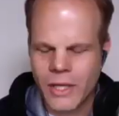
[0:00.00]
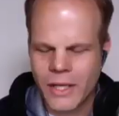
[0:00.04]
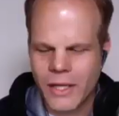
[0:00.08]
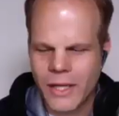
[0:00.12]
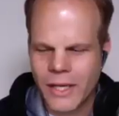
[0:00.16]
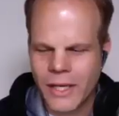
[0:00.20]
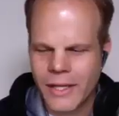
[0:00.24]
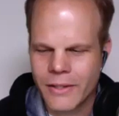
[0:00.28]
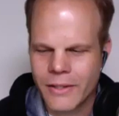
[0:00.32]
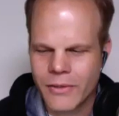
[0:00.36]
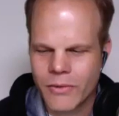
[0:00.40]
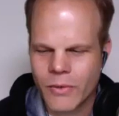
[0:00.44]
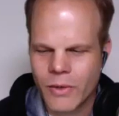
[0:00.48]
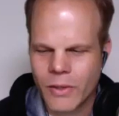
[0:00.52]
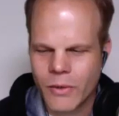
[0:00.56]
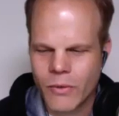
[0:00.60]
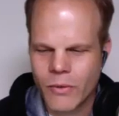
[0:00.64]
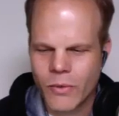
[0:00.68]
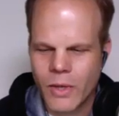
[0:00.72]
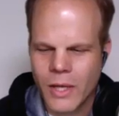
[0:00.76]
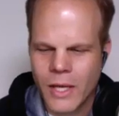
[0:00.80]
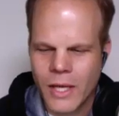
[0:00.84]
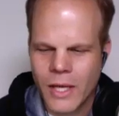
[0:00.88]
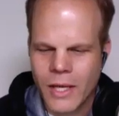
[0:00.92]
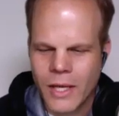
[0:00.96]
nice. Like
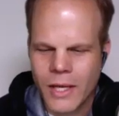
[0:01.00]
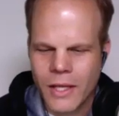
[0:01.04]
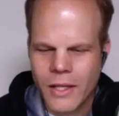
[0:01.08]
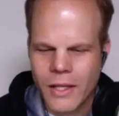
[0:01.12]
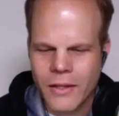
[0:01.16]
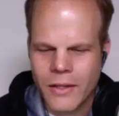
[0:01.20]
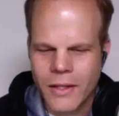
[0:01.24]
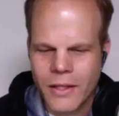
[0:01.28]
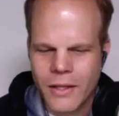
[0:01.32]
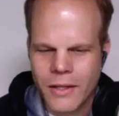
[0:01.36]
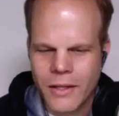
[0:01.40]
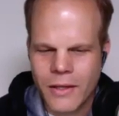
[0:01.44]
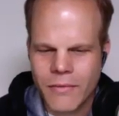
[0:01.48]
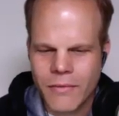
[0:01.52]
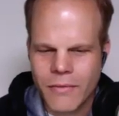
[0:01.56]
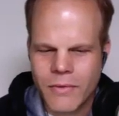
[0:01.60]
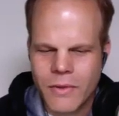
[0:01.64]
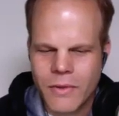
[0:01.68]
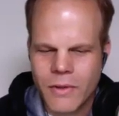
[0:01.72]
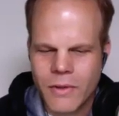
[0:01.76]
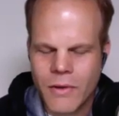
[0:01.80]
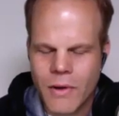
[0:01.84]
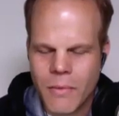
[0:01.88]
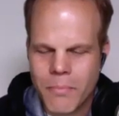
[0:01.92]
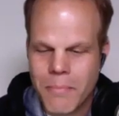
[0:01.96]

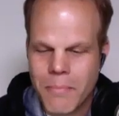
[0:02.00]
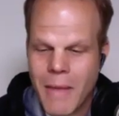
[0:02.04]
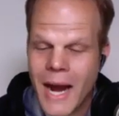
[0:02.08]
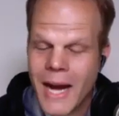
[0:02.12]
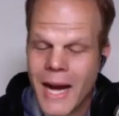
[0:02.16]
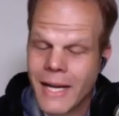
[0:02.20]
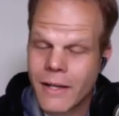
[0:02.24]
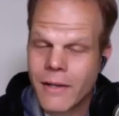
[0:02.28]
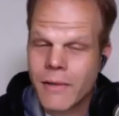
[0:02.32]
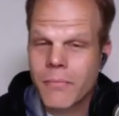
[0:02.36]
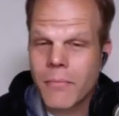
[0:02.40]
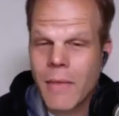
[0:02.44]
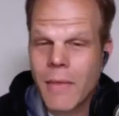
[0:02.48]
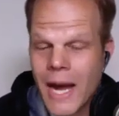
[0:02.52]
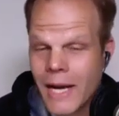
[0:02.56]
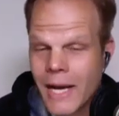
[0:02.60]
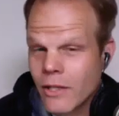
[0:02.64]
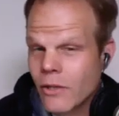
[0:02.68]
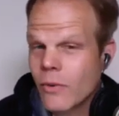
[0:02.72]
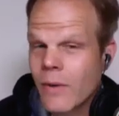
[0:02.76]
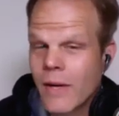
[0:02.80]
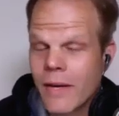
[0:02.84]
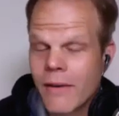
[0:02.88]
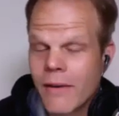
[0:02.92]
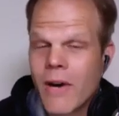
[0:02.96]
mine, I
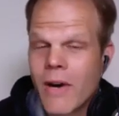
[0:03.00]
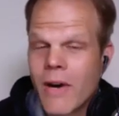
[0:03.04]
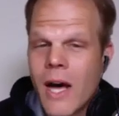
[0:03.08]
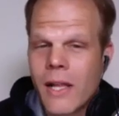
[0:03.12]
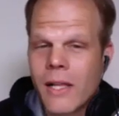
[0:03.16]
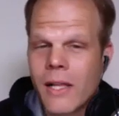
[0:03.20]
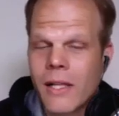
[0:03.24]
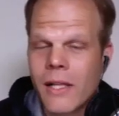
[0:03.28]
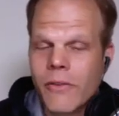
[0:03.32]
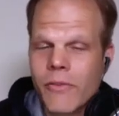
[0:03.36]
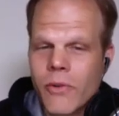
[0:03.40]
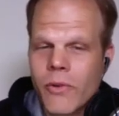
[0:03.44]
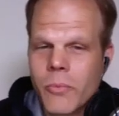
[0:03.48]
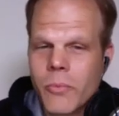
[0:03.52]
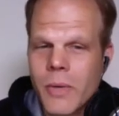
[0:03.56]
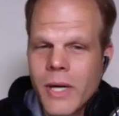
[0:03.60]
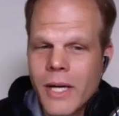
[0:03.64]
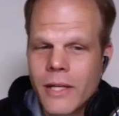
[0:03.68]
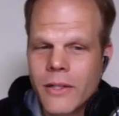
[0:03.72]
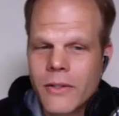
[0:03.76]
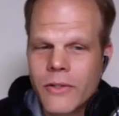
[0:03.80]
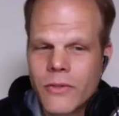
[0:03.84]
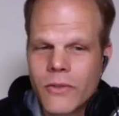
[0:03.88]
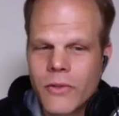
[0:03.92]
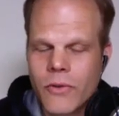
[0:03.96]
do have Holly for
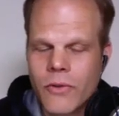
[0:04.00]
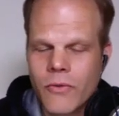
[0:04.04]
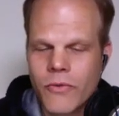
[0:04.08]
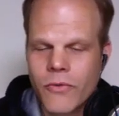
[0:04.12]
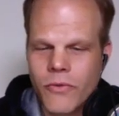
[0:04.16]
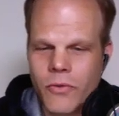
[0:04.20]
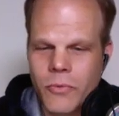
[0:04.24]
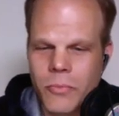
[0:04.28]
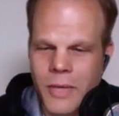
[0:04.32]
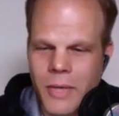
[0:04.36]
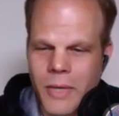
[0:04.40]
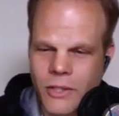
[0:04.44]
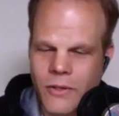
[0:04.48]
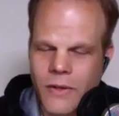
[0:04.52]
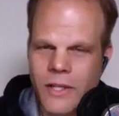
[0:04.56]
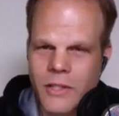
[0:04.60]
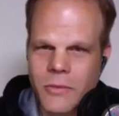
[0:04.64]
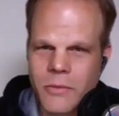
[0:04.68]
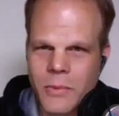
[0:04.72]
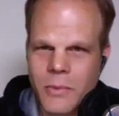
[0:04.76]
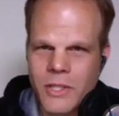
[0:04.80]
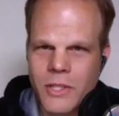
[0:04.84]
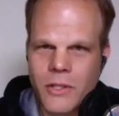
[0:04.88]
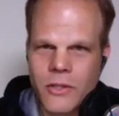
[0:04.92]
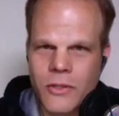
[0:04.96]
mine, so for my
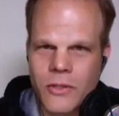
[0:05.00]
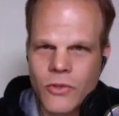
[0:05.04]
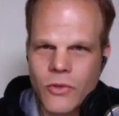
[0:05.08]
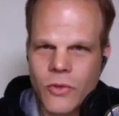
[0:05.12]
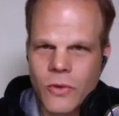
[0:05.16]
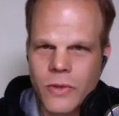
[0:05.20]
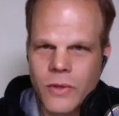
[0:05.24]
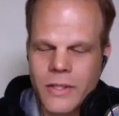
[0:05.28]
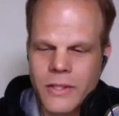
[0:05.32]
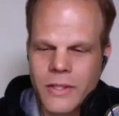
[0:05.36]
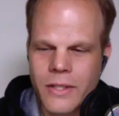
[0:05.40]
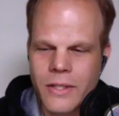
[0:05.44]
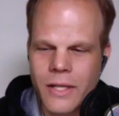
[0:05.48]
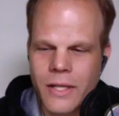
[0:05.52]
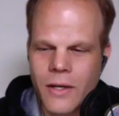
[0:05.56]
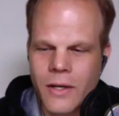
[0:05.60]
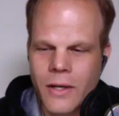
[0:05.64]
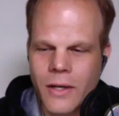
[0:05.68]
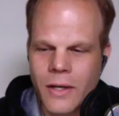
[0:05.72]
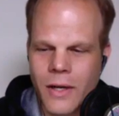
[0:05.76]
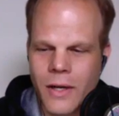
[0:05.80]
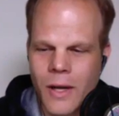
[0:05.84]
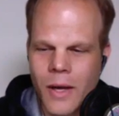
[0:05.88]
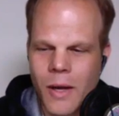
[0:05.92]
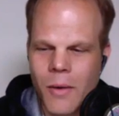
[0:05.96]
transmission control, it's there.
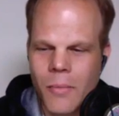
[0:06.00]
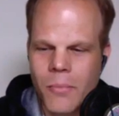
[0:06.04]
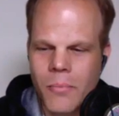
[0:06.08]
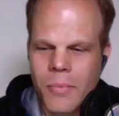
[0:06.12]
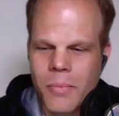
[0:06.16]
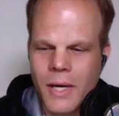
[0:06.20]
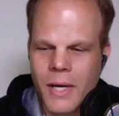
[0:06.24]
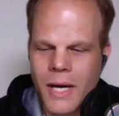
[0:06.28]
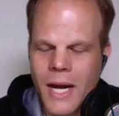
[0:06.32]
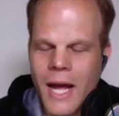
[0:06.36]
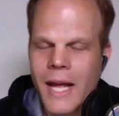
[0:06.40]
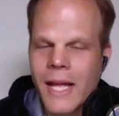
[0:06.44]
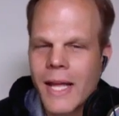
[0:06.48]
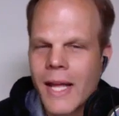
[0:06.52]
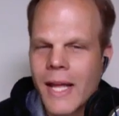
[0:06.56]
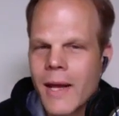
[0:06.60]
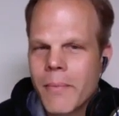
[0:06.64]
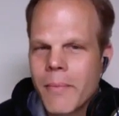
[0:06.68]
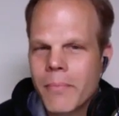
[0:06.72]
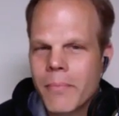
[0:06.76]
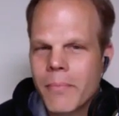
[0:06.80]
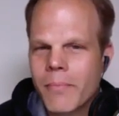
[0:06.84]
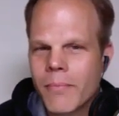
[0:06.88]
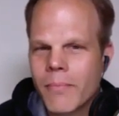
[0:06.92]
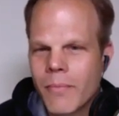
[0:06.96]
But I
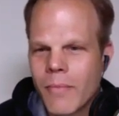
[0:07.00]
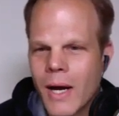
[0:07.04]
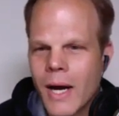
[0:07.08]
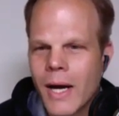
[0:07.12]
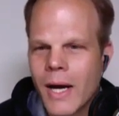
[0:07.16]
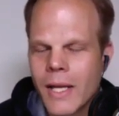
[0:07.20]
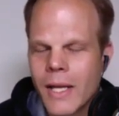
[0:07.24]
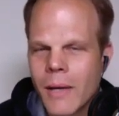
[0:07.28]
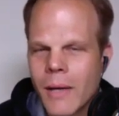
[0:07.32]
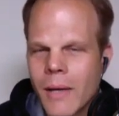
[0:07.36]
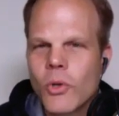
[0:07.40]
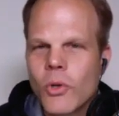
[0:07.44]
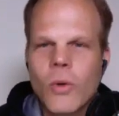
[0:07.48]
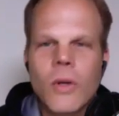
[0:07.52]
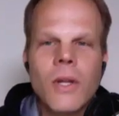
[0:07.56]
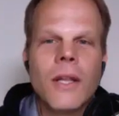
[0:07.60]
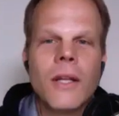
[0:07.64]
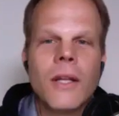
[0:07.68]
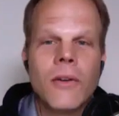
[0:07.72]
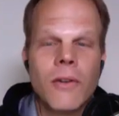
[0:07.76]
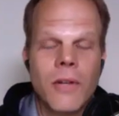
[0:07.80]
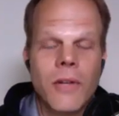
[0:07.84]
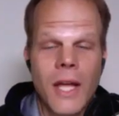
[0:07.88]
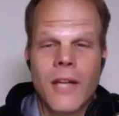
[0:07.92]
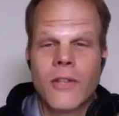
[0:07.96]
am doing a
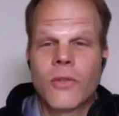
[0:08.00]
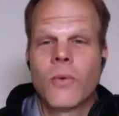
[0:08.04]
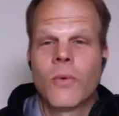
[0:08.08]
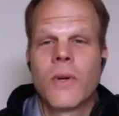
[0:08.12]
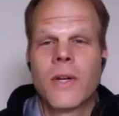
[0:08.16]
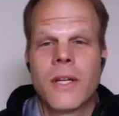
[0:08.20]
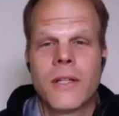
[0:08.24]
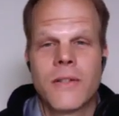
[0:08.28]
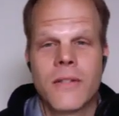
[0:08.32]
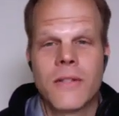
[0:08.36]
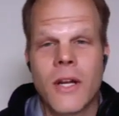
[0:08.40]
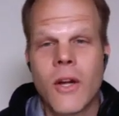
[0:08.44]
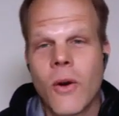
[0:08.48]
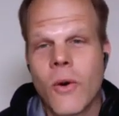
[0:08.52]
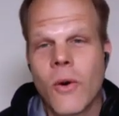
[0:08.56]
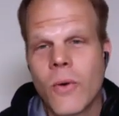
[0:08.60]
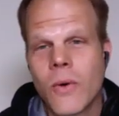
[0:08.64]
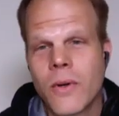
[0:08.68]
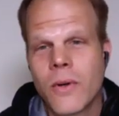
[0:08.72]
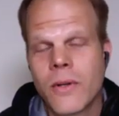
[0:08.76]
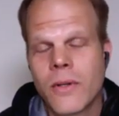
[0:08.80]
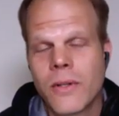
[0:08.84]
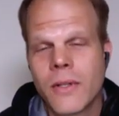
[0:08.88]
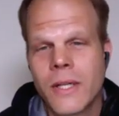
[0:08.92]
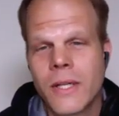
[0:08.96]
little guesswork as I go.
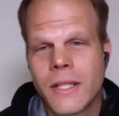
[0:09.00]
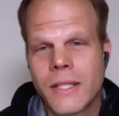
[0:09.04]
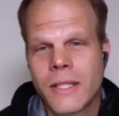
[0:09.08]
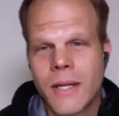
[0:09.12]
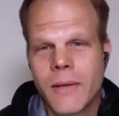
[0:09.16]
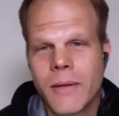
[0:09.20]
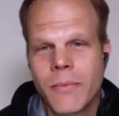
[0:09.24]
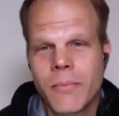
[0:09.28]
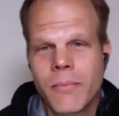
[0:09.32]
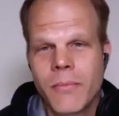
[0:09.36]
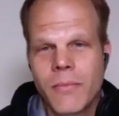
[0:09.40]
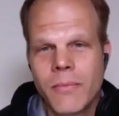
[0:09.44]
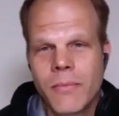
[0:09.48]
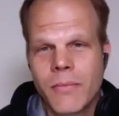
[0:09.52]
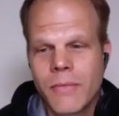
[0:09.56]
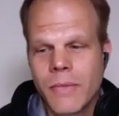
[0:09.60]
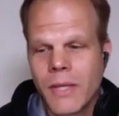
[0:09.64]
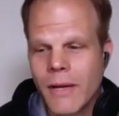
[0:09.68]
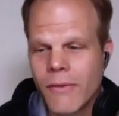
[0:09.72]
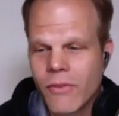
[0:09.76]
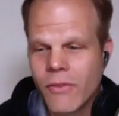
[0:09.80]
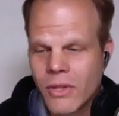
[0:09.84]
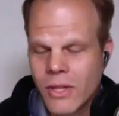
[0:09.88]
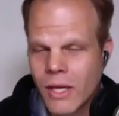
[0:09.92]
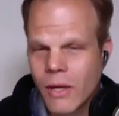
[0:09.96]
Like
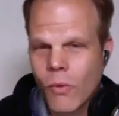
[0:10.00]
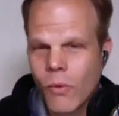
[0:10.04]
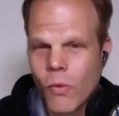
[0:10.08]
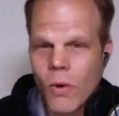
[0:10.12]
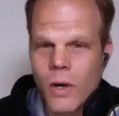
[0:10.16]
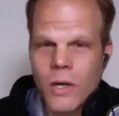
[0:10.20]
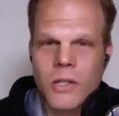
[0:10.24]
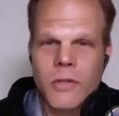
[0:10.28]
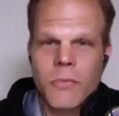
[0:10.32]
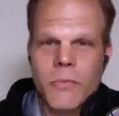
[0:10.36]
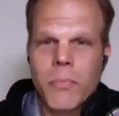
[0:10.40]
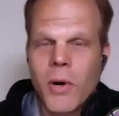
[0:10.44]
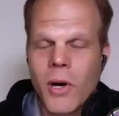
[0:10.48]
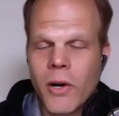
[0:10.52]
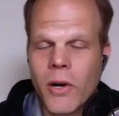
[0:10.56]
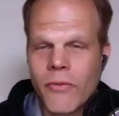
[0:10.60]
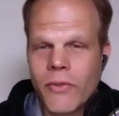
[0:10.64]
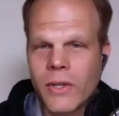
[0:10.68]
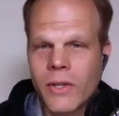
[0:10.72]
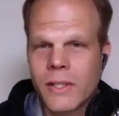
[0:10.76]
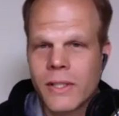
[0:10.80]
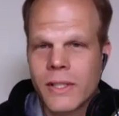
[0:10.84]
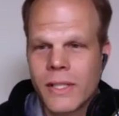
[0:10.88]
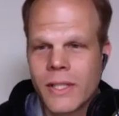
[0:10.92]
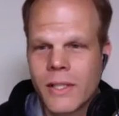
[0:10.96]
everything works
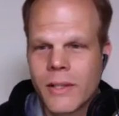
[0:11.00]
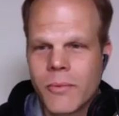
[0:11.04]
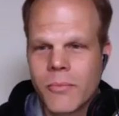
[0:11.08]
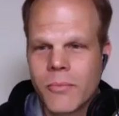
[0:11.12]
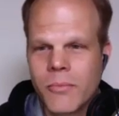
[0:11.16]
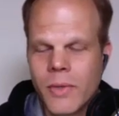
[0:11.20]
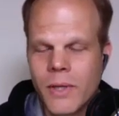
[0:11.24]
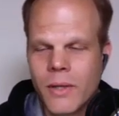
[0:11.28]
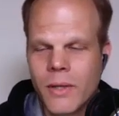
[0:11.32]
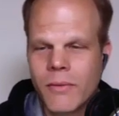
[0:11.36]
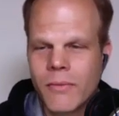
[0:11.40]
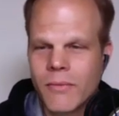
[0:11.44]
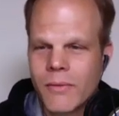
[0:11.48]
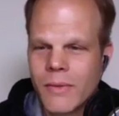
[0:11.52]
perfectly, but